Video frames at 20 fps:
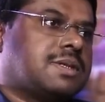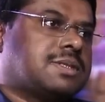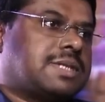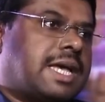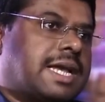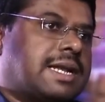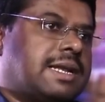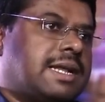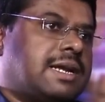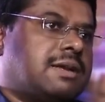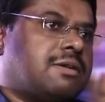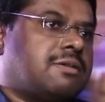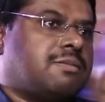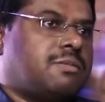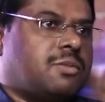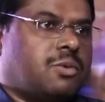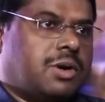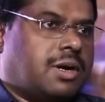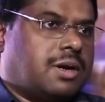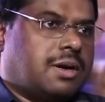a satellite
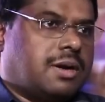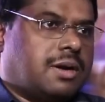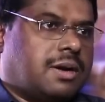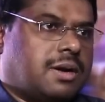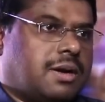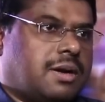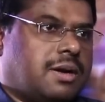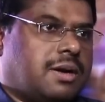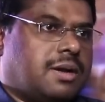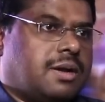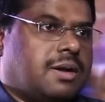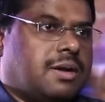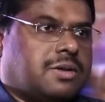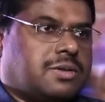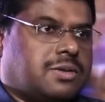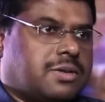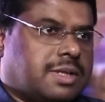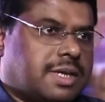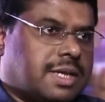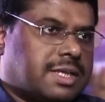of moon. Mm.
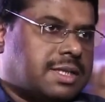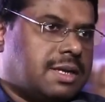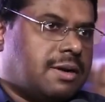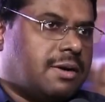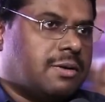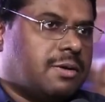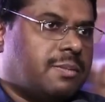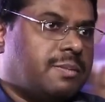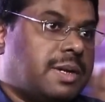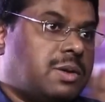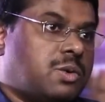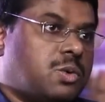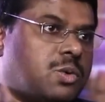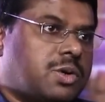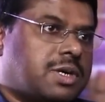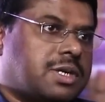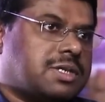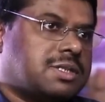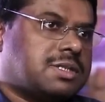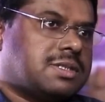So there is a lot of
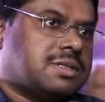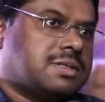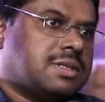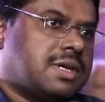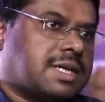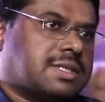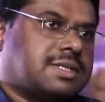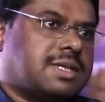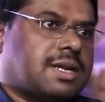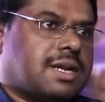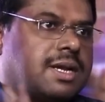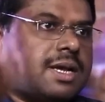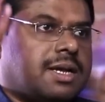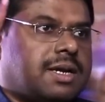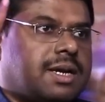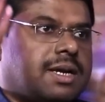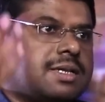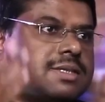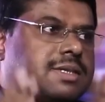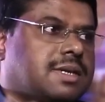maneuvers, et cetera.
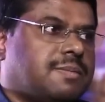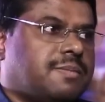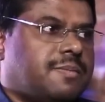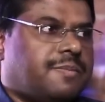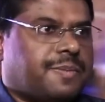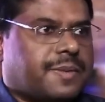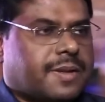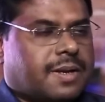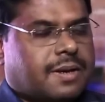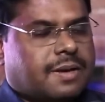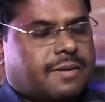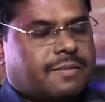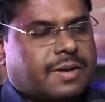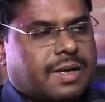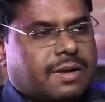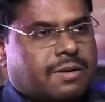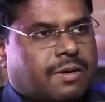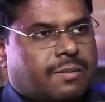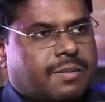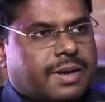And it is a, a
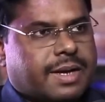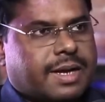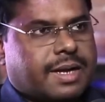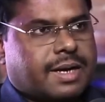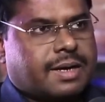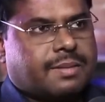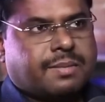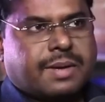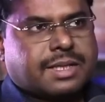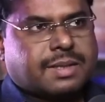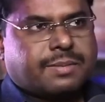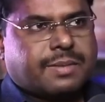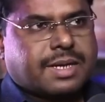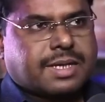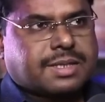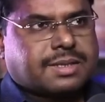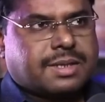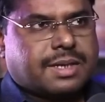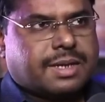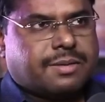very complicated
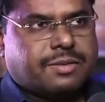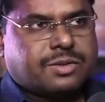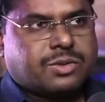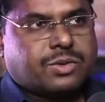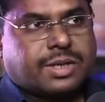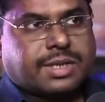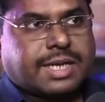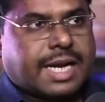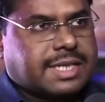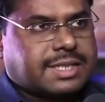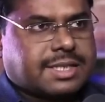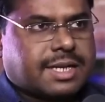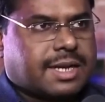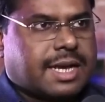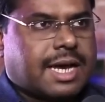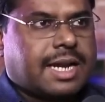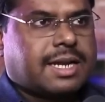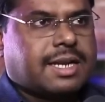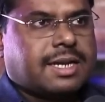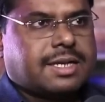mathematics,
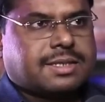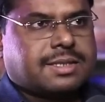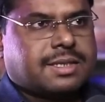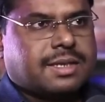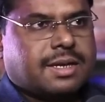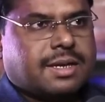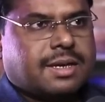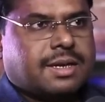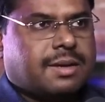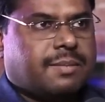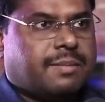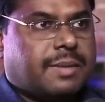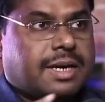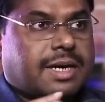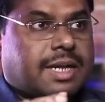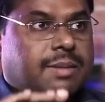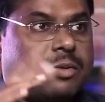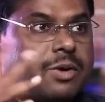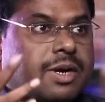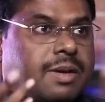tensor calculus,
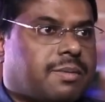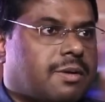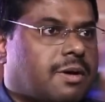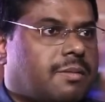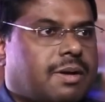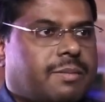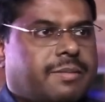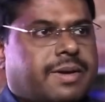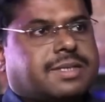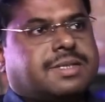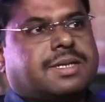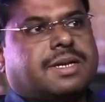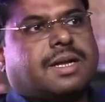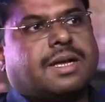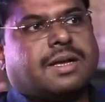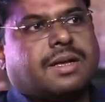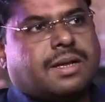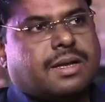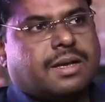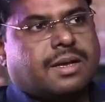multi-body problem, et
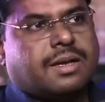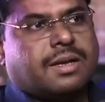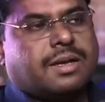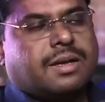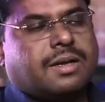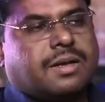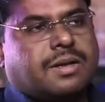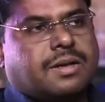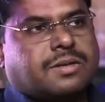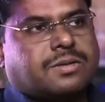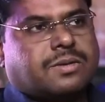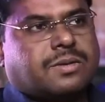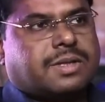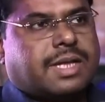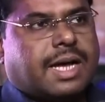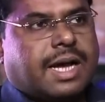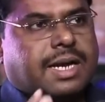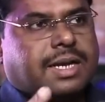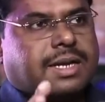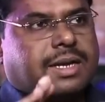cetera.
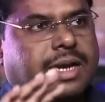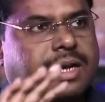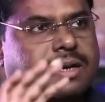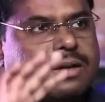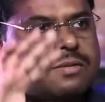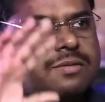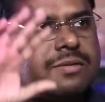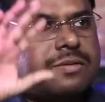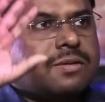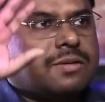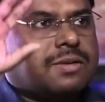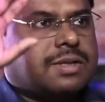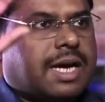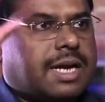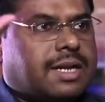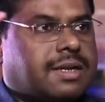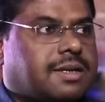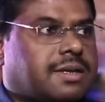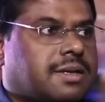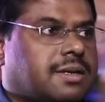So that kind of, uh,
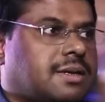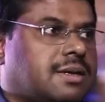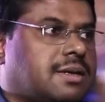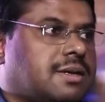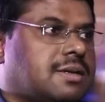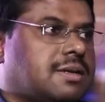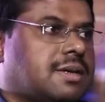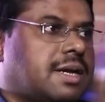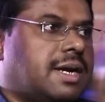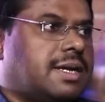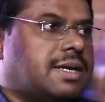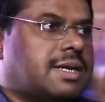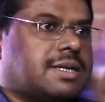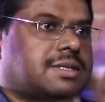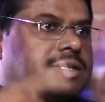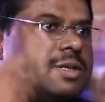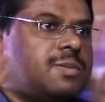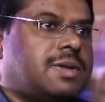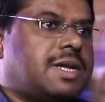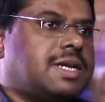that uh,
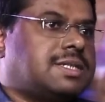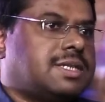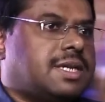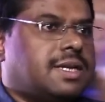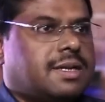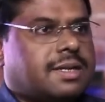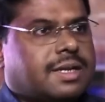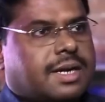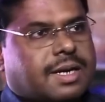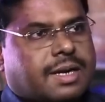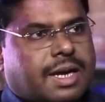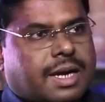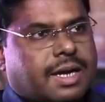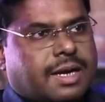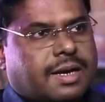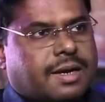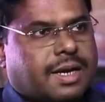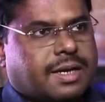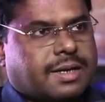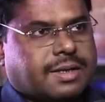entire simulation that
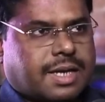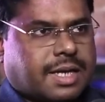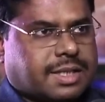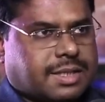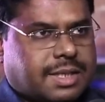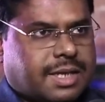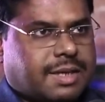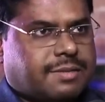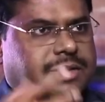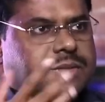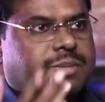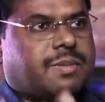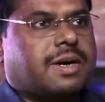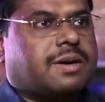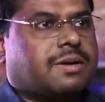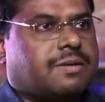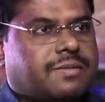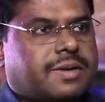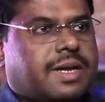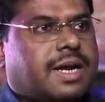I, I actually I was
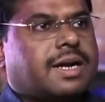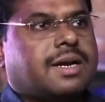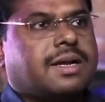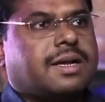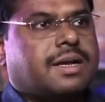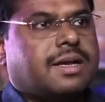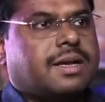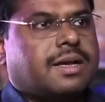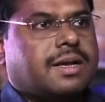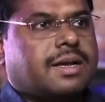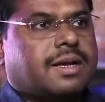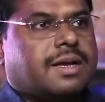part of that.